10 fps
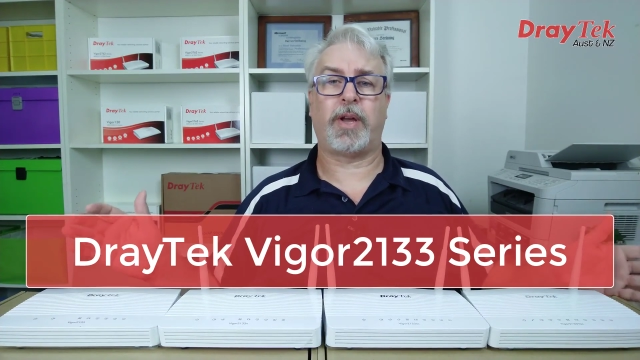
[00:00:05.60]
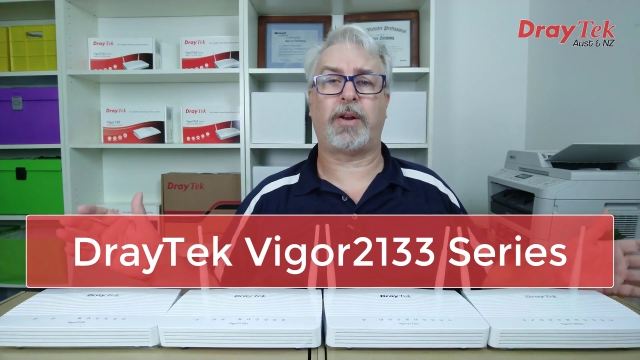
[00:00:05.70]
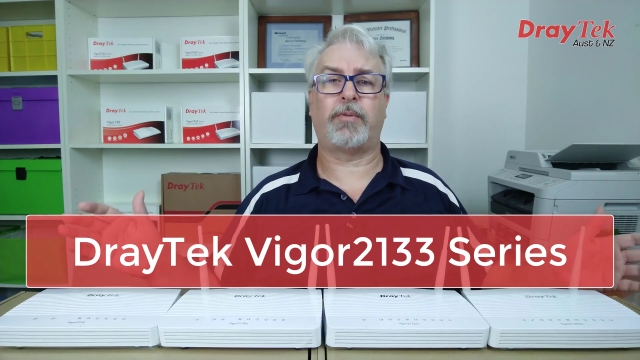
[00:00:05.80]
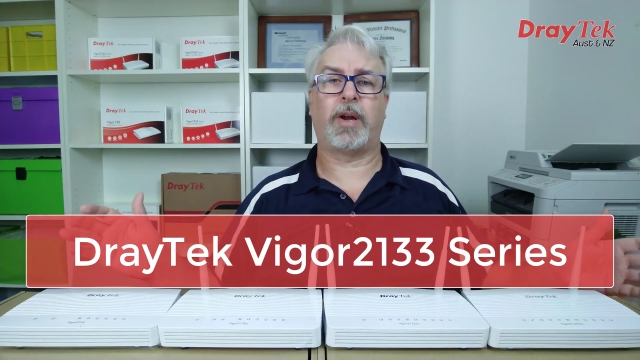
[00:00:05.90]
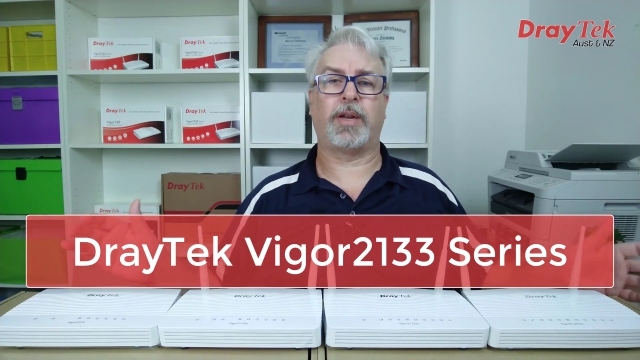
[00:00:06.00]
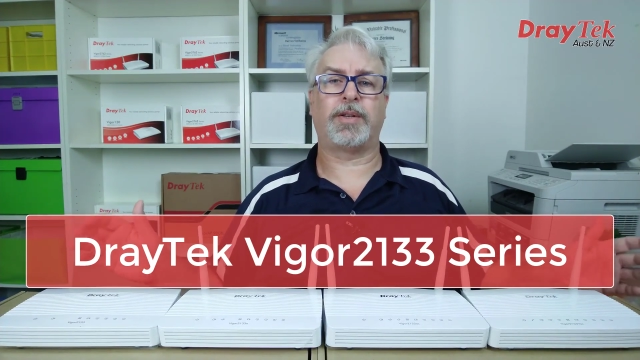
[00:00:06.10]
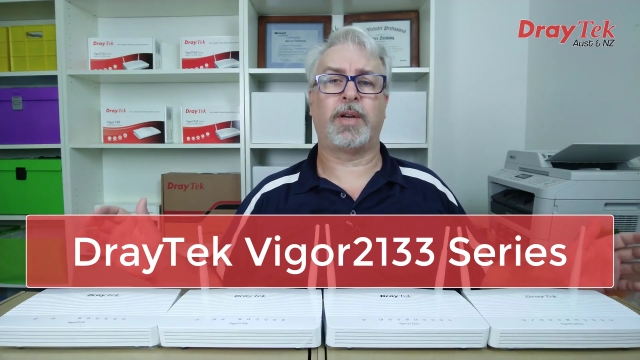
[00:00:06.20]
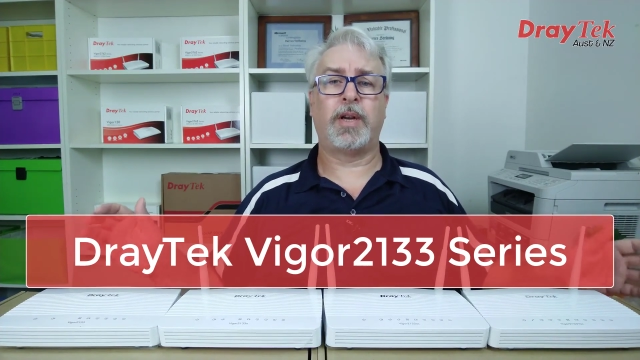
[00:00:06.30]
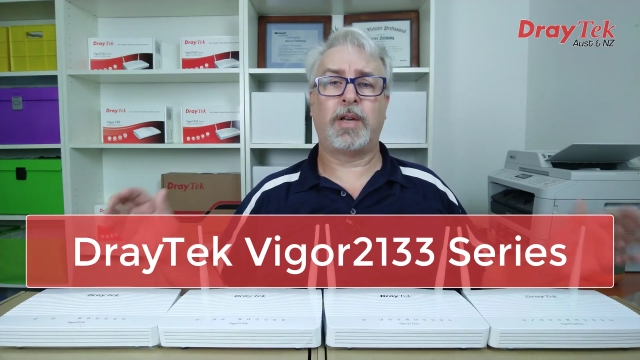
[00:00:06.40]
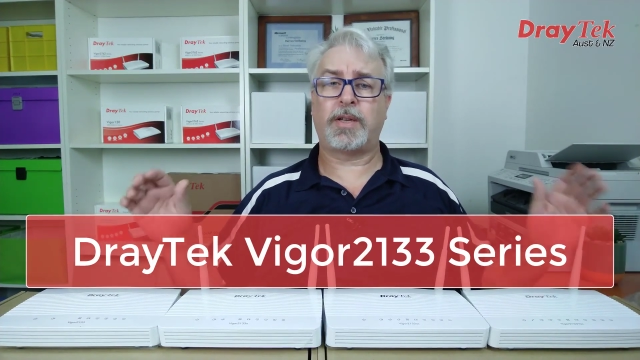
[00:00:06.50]
router range.
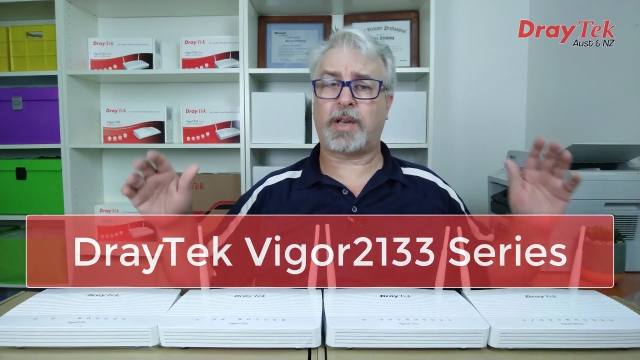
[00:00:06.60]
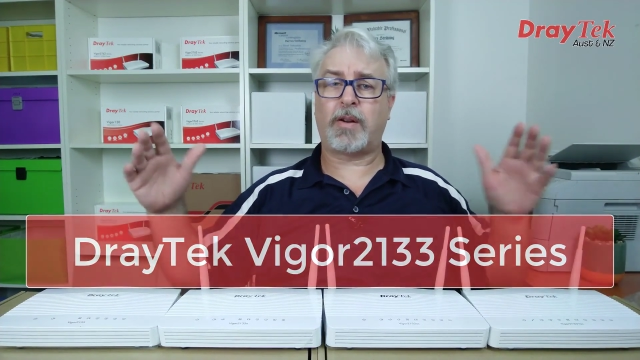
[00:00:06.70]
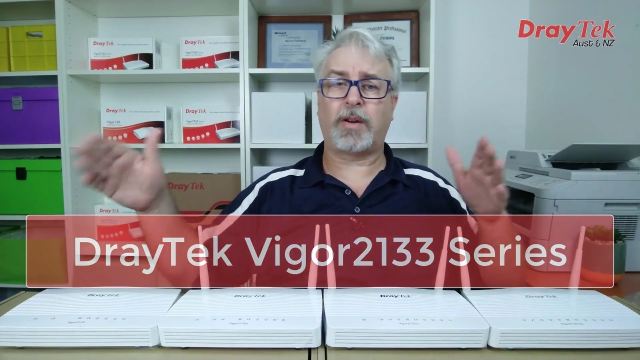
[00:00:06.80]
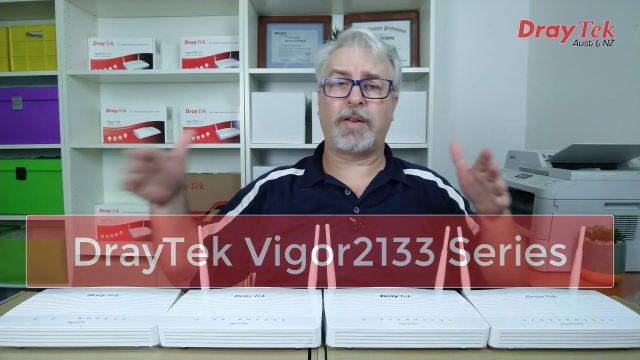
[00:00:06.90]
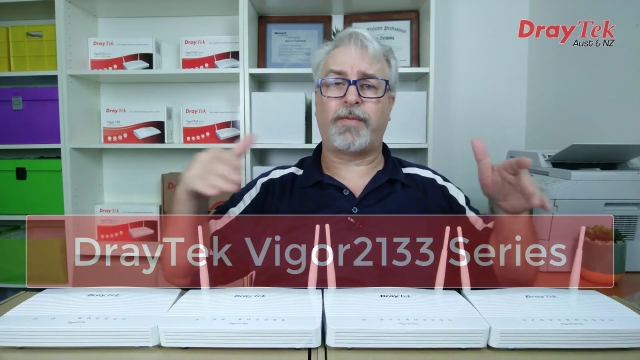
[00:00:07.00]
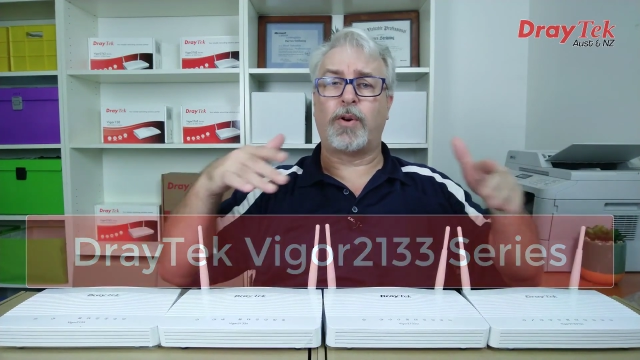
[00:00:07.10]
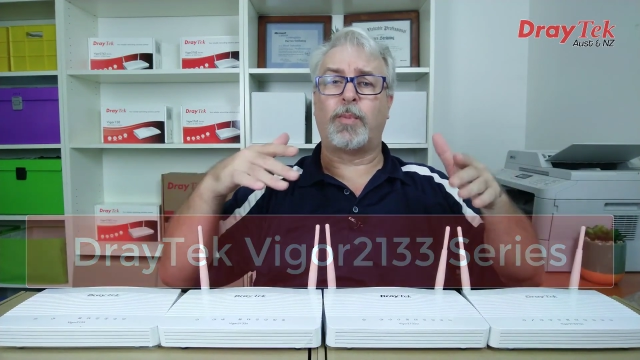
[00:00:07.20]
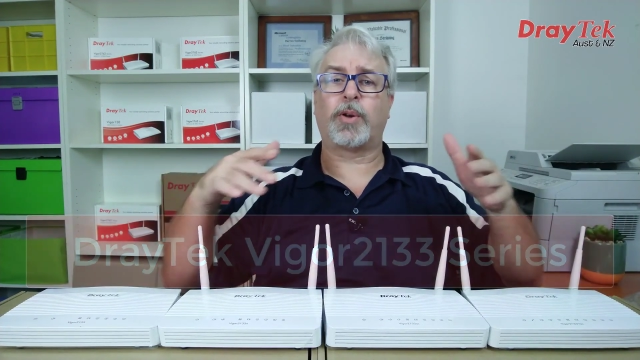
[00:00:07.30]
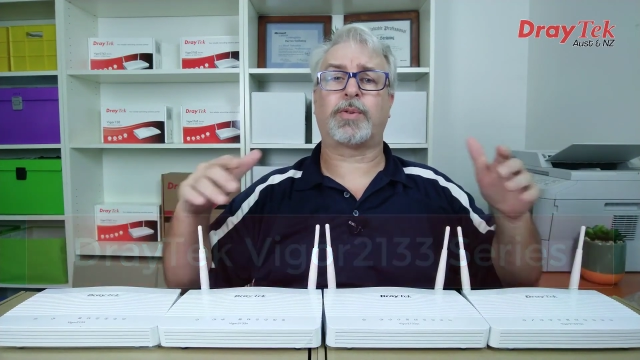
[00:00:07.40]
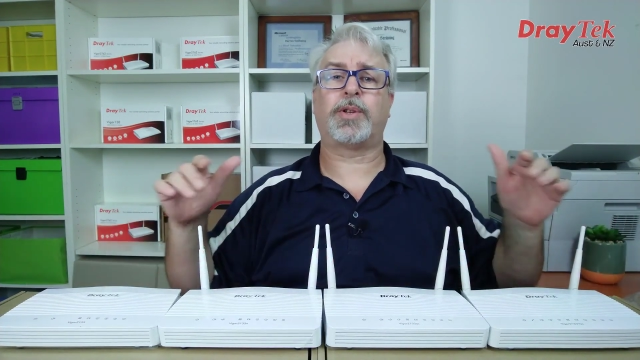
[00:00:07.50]
There's currently 4
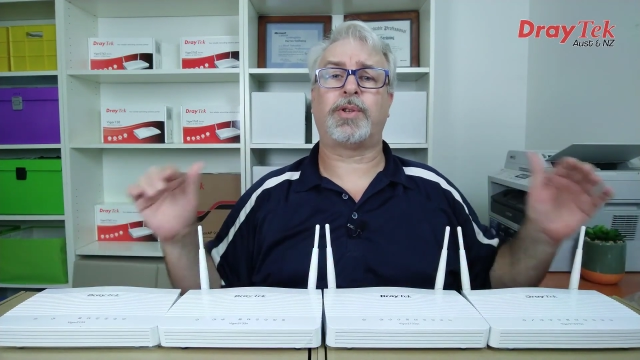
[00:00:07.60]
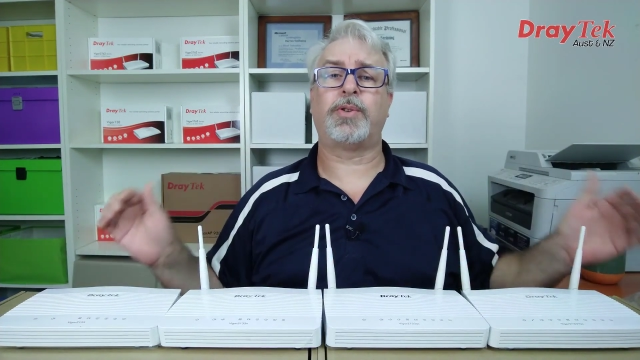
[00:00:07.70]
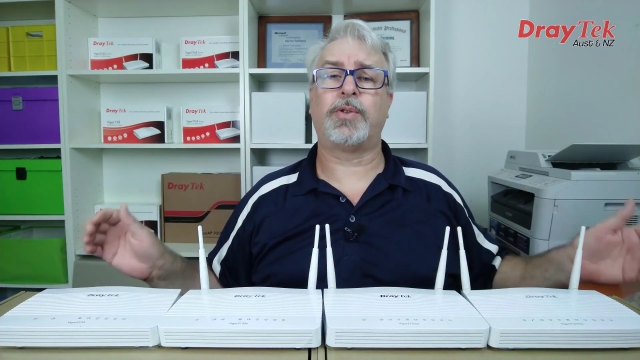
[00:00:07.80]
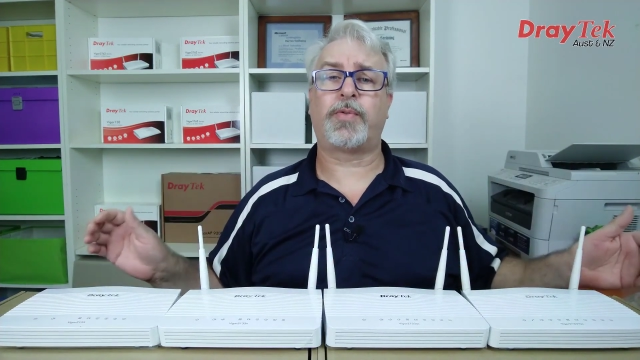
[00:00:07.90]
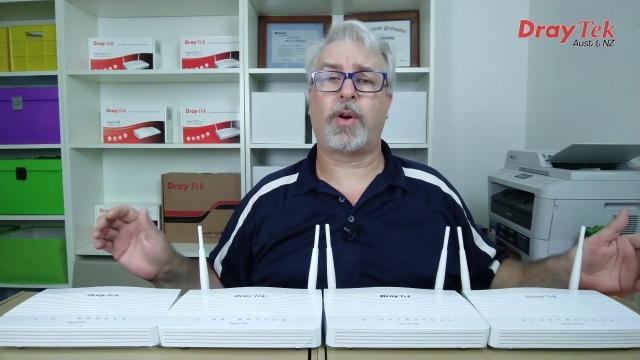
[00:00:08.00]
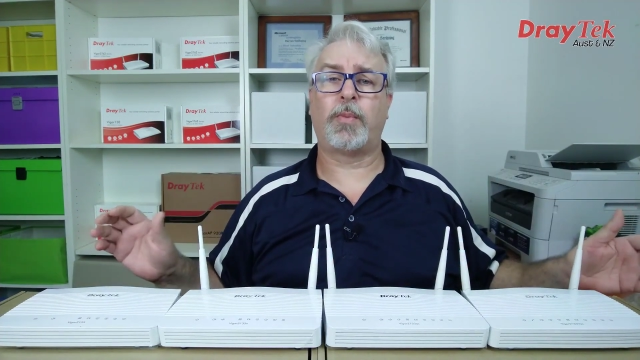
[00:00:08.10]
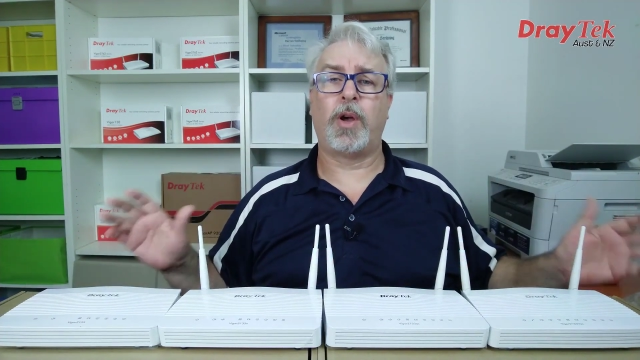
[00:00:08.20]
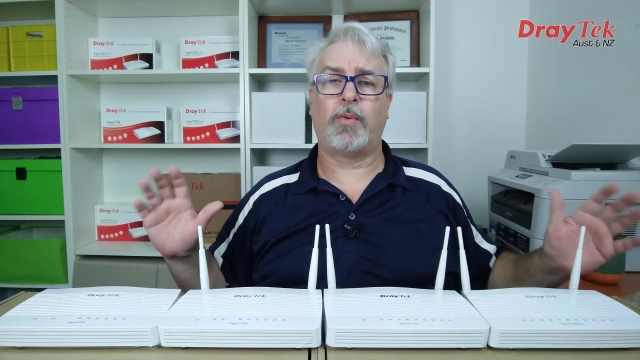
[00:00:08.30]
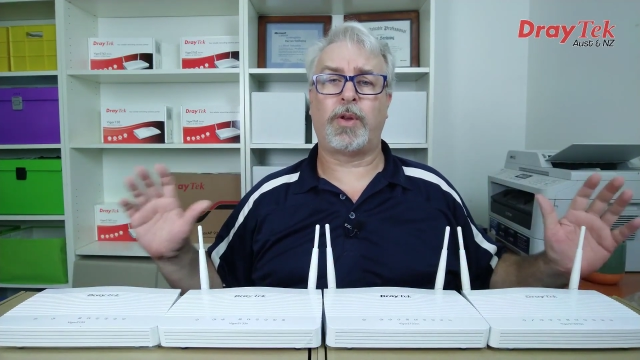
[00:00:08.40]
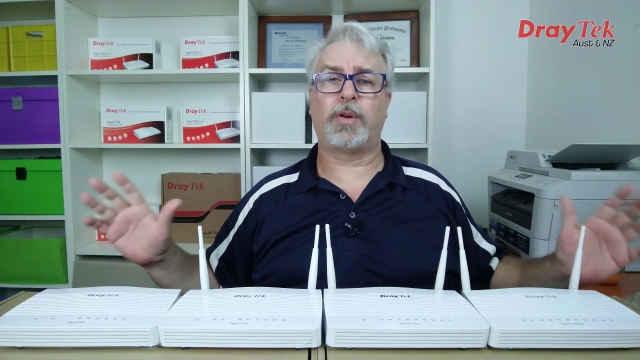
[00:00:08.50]
models to choose from
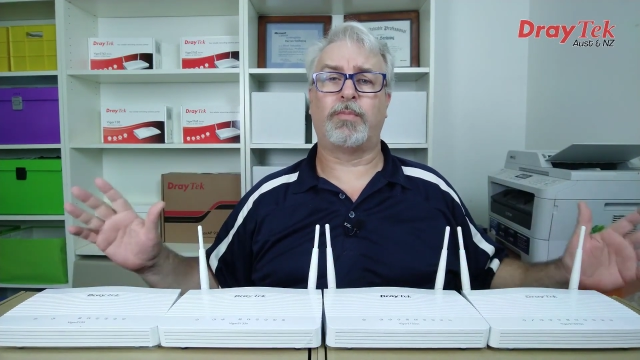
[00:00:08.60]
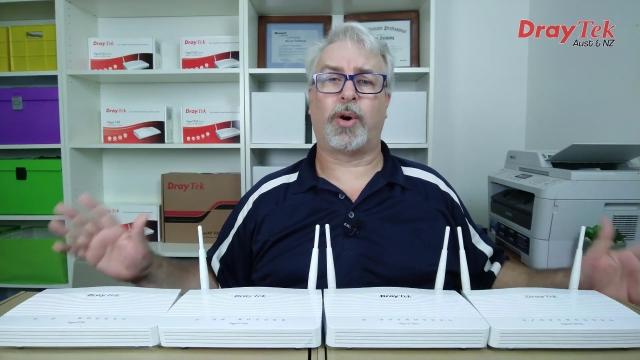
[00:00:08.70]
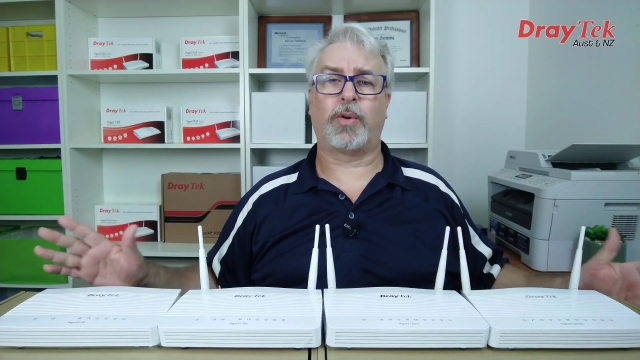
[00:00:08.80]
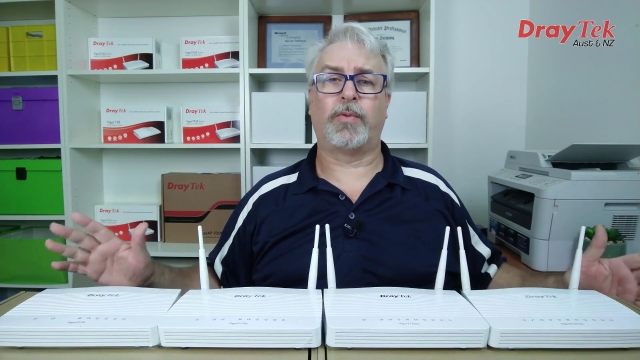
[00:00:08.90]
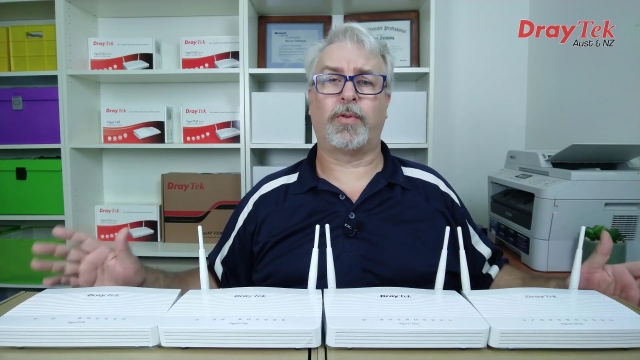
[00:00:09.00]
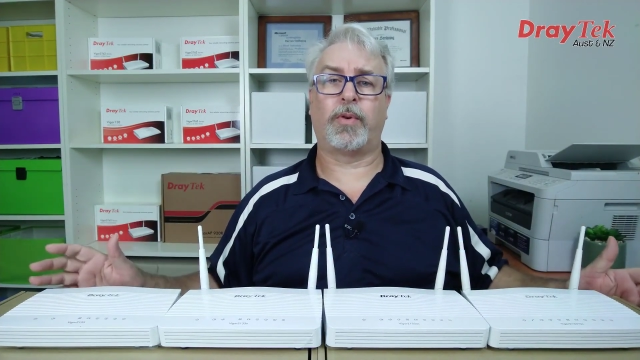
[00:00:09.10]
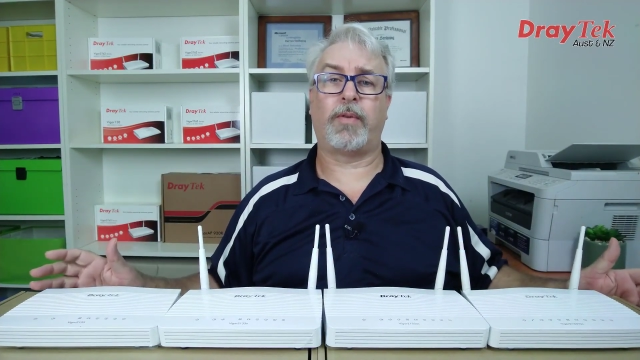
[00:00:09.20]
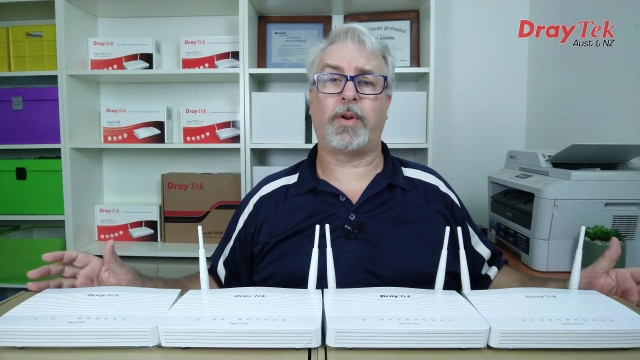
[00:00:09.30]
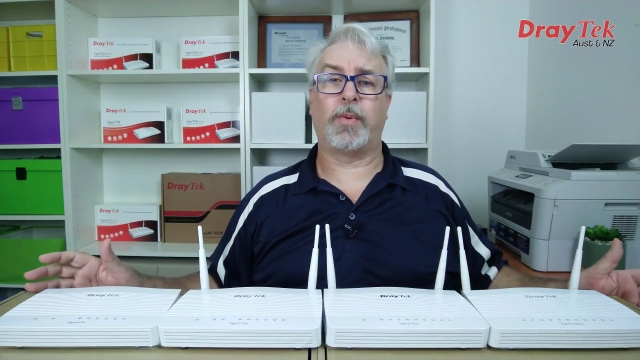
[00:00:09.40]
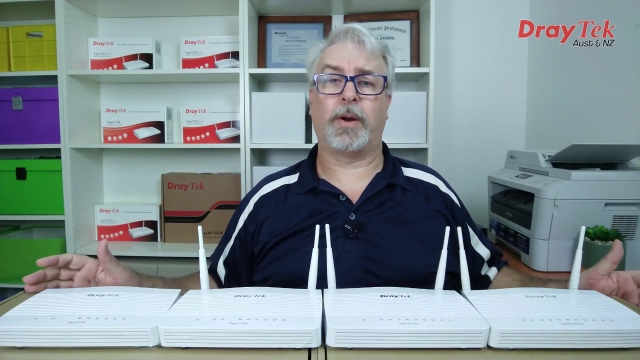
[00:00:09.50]
with a model for
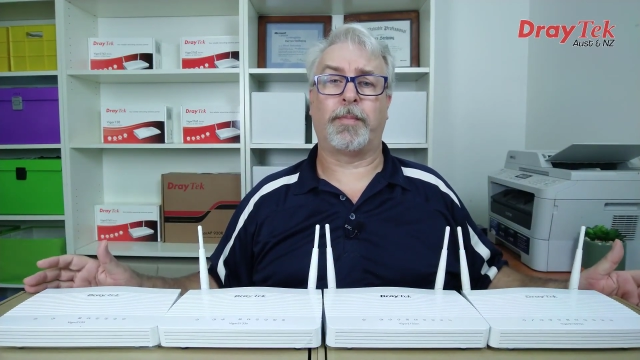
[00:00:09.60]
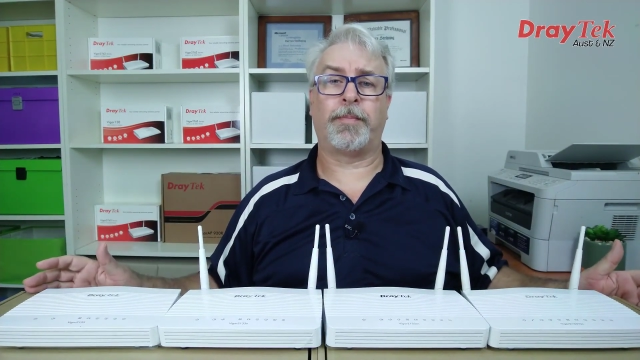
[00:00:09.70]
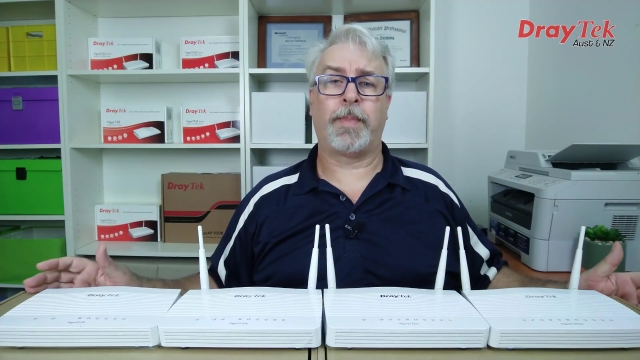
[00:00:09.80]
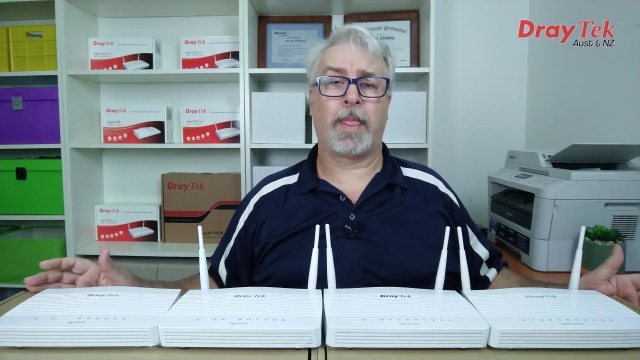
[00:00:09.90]
everyone.